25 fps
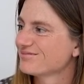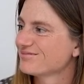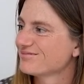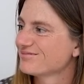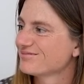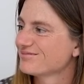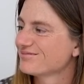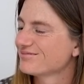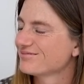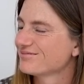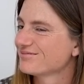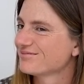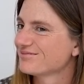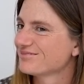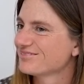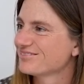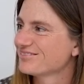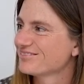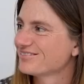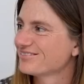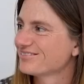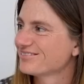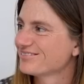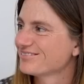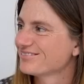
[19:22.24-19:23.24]

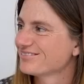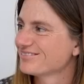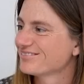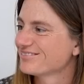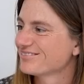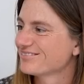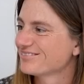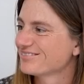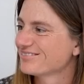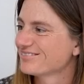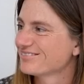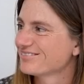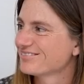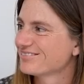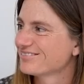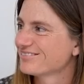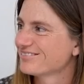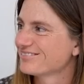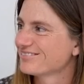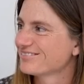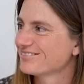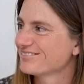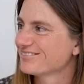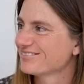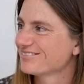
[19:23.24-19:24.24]

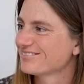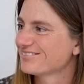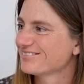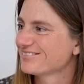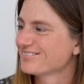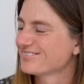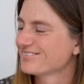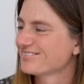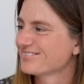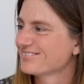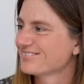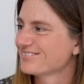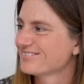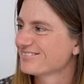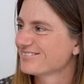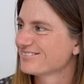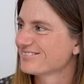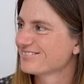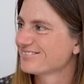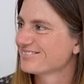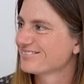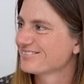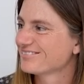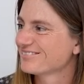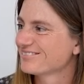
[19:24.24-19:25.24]

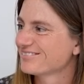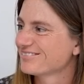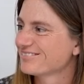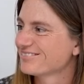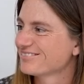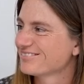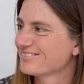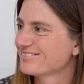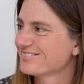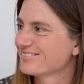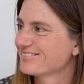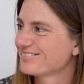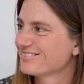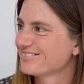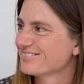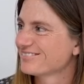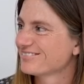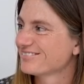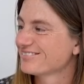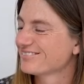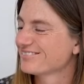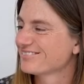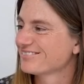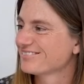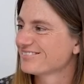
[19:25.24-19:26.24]

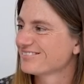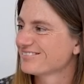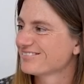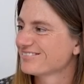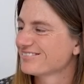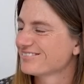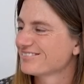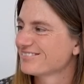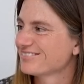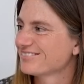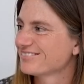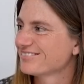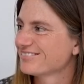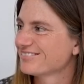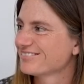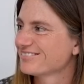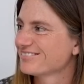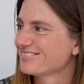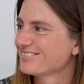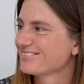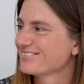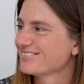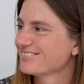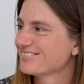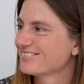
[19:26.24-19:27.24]

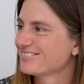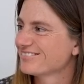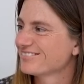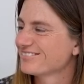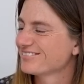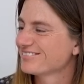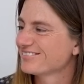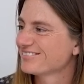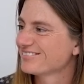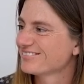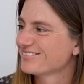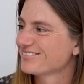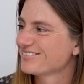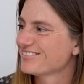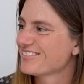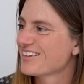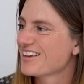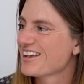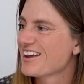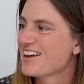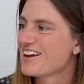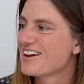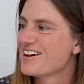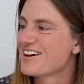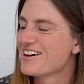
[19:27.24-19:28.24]

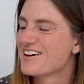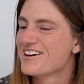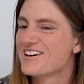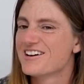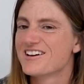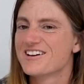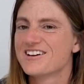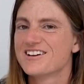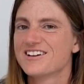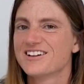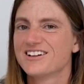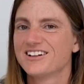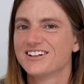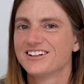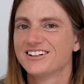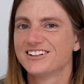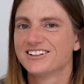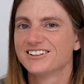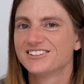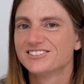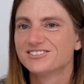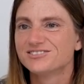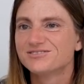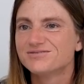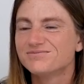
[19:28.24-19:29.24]

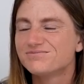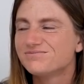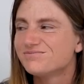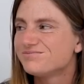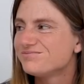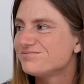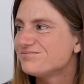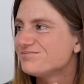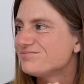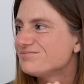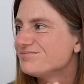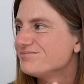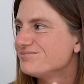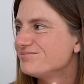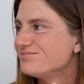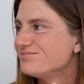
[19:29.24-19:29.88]
No words are spoken by the person on screen.